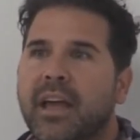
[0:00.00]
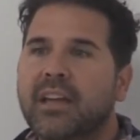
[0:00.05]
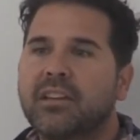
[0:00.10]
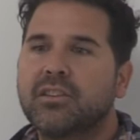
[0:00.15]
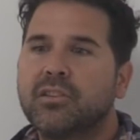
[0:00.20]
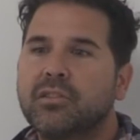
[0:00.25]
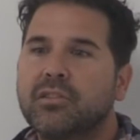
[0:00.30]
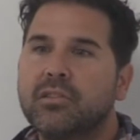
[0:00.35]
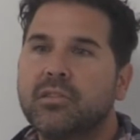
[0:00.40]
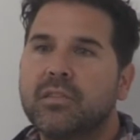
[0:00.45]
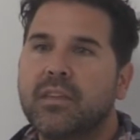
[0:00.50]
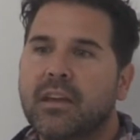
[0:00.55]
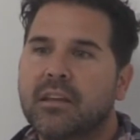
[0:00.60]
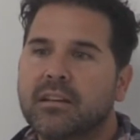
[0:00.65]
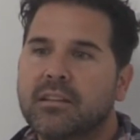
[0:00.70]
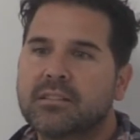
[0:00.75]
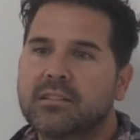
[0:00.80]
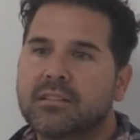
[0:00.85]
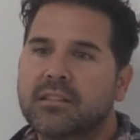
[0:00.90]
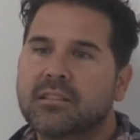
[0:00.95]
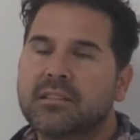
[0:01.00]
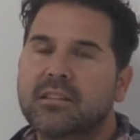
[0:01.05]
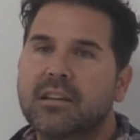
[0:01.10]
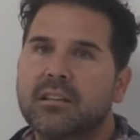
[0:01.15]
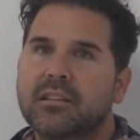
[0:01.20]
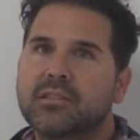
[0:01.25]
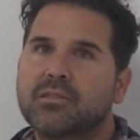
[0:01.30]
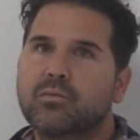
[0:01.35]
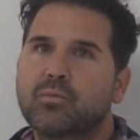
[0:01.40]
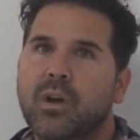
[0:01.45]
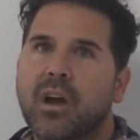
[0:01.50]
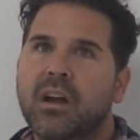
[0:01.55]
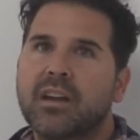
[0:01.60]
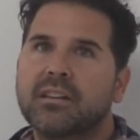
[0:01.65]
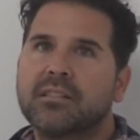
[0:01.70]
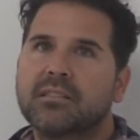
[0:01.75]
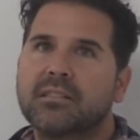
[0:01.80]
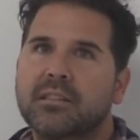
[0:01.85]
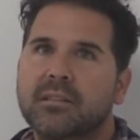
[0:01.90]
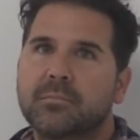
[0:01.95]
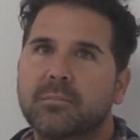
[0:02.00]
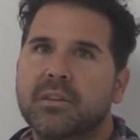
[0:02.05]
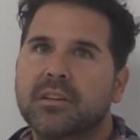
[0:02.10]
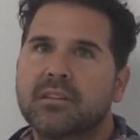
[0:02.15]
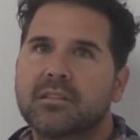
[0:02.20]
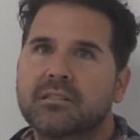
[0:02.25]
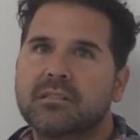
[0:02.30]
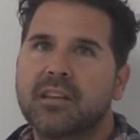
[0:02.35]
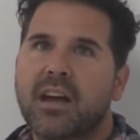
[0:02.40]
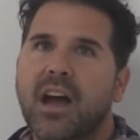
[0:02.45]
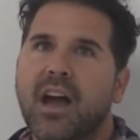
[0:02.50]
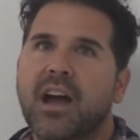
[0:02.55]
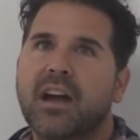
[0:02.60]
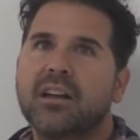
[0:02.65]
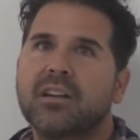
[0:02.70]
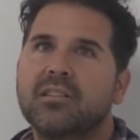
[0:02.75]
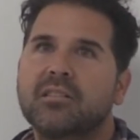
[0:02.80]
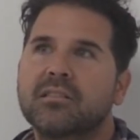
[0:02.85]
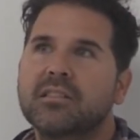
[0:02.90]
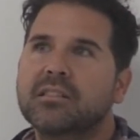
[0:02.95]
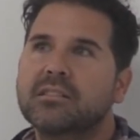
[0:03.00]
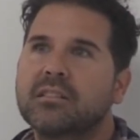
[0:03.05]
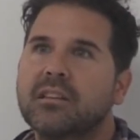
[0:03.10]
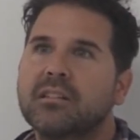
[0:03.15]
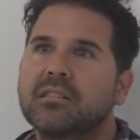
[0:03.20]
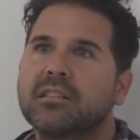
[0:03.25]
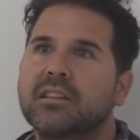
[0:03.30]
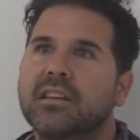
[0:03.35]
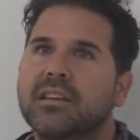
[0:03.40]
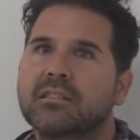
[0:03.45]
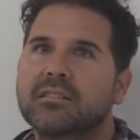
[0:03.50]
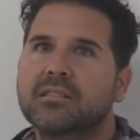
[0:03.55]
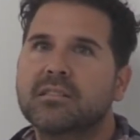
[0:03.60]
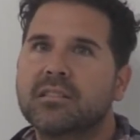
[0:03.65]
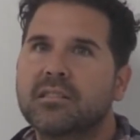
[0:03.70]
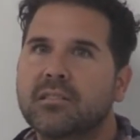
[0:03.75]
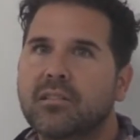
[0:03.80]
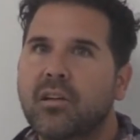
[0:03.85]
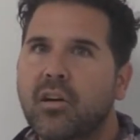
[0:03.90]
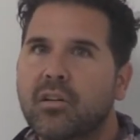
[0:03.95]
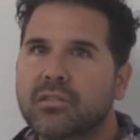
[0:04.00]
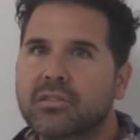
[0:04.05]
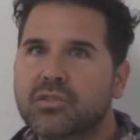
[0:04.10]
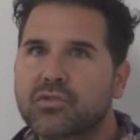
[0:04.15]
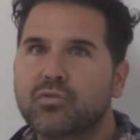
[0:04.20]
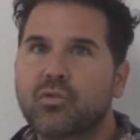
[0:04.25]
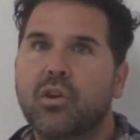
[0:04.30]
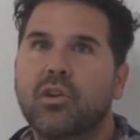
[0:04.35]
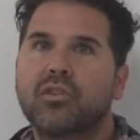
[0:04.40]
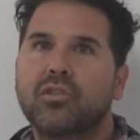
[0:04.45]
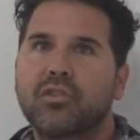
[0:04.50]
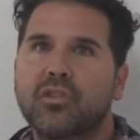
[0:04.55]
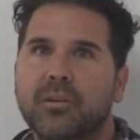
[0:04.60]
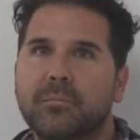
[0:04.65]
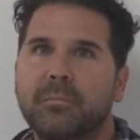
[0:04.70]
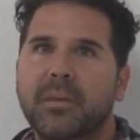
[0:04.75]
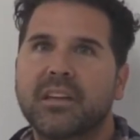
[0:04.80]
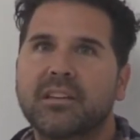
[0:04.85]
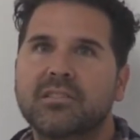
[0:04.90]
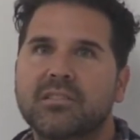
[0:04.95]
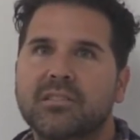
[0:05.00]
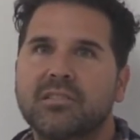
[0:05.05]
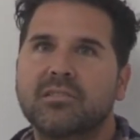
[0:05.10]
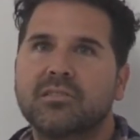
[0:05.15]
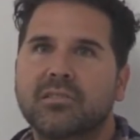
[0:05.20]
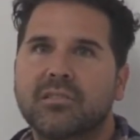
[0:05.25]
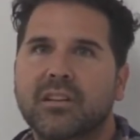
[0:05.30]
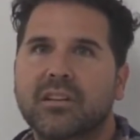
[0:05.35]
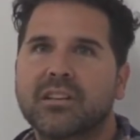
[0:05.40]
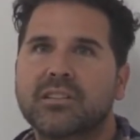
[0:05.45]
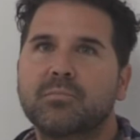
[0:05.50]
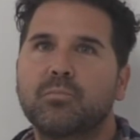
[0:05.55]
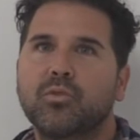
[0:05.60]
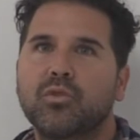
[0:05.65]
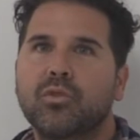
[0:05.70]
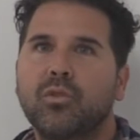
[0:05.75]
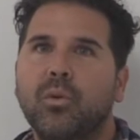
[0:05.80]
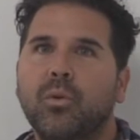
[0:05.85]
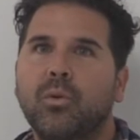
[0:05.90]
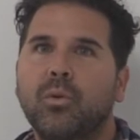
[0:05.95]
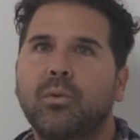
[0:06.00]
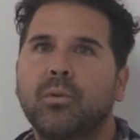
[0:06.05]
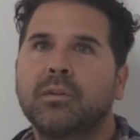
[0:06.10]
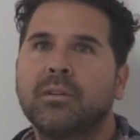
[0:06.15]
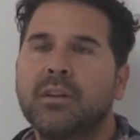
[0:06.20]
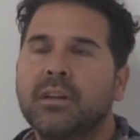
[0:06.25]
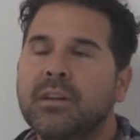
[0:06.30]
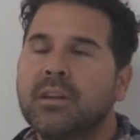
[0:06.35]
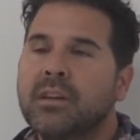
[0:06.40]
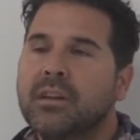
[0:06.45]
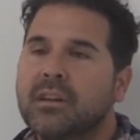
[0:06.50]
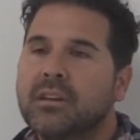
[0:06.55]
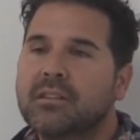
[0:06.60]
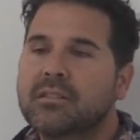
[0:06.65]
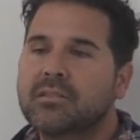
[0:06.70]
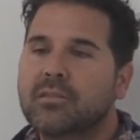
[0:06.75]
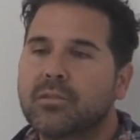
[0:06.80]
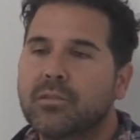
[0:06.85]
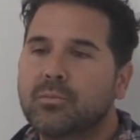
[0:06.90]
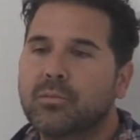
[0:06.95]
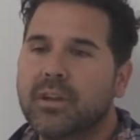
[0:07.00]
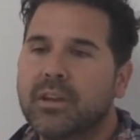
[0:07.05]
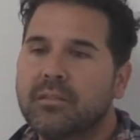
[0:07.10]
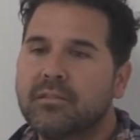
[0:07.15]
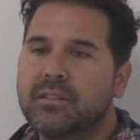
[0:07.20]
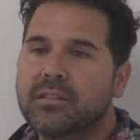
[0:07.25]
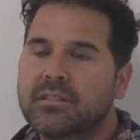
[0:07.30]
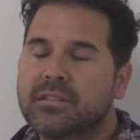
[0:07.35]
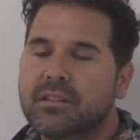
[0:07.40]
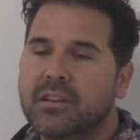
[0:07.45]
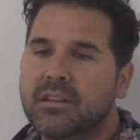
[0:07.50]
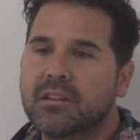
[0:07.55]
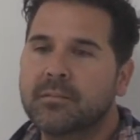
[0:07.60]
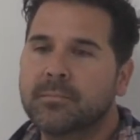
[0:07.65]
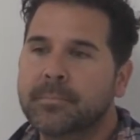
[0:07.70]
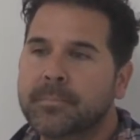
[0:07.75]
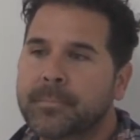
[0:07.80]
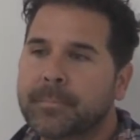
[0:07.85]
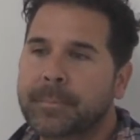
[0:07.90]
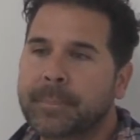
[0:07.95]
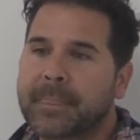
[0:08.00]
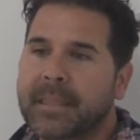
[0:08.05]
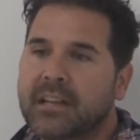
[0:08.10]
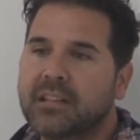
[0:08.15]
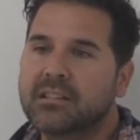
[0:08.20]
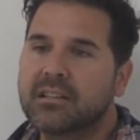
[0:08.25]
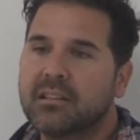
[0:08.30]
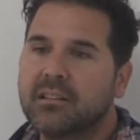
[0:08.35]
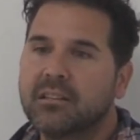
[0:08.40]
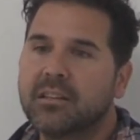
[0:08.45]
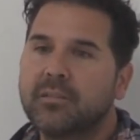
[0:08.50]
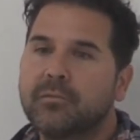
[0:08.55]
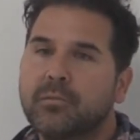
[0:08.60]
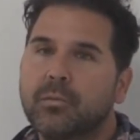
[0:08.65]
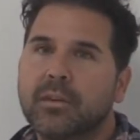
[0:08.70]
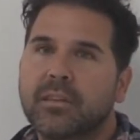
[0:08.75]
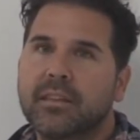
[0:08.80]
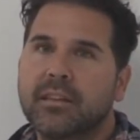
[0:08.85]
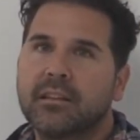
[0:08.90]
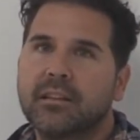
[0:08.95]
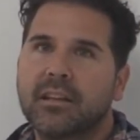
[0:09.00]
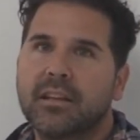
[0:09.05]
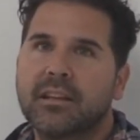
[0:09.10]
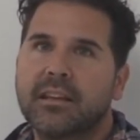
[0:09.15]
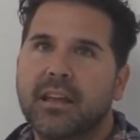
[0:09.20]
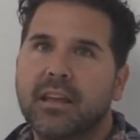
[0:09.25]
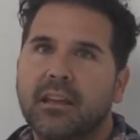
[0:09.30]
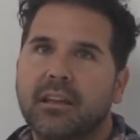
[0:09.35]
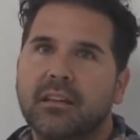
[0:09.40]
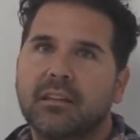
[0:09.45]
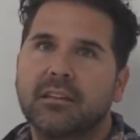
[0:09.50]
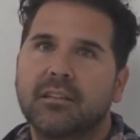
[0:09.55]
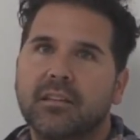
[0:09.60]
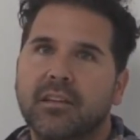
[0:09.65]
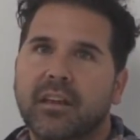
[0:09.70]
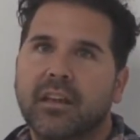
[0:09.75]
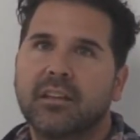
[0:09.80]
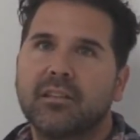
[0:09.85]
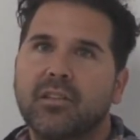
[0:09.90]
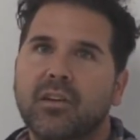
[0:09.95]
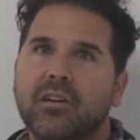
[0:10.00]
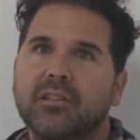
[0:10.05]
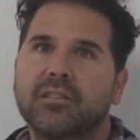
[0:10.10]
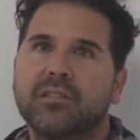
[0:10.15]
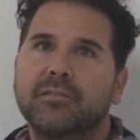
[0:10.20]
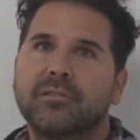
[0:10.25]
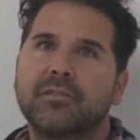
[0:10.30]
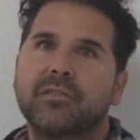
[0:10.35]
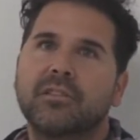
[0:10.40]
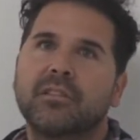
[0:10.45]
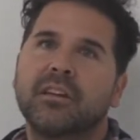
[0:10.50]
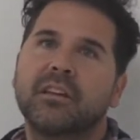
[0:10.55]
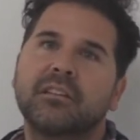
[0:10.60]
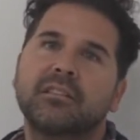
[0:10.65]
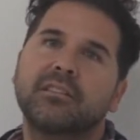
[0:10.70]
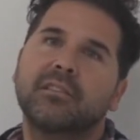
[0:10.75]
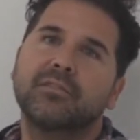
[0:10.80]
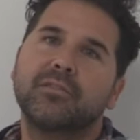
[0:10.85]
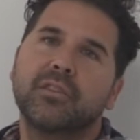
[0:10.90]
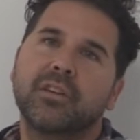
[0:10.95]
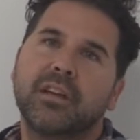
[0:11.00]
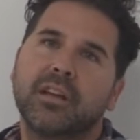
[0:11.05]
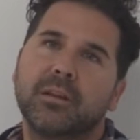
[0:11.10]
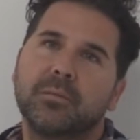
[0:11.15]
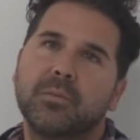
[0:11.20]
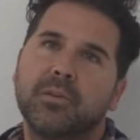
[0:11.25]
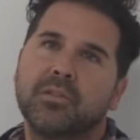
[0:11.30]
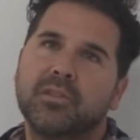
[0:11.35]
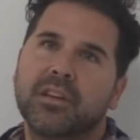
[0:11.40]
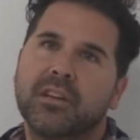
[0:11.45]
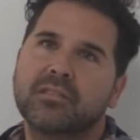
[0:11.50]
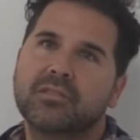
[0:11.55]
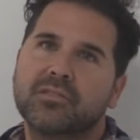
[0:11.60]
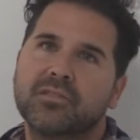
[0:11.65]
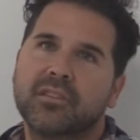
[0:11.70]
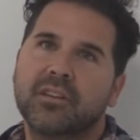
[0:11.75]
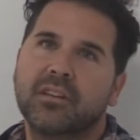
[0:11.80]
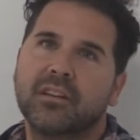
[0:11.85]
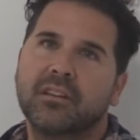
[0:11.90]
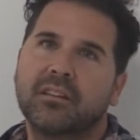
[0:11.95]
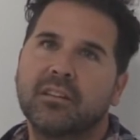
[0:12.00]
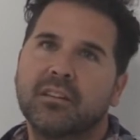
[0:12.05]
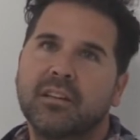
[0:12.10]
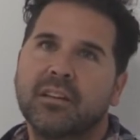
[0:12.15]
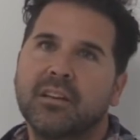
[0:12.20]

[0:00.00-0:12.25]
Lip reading: And you do that as the sun is rising, because the higher the sun gets, the stronger it makes you and it's more whole. So the raven said to live within the day and to forget about yesterday.